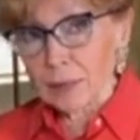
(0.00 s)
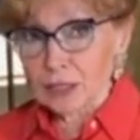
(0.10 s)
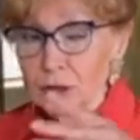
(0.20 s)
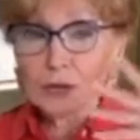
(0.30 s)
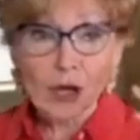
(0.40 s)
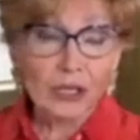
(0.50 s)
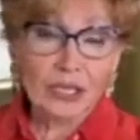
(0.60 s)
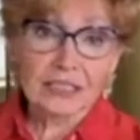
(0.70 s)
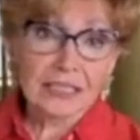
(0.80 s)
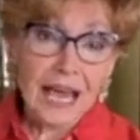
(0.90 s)
Well, I no longer
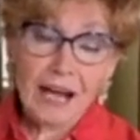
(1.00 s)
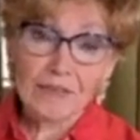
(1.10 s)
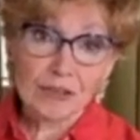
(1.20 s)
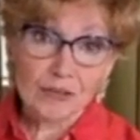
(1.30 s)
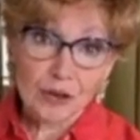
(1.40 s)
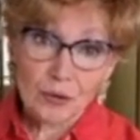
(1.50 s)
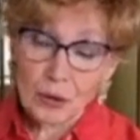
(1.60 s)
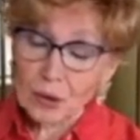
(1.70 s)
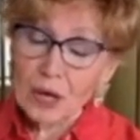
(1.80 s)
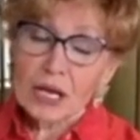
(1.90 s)
have the photo,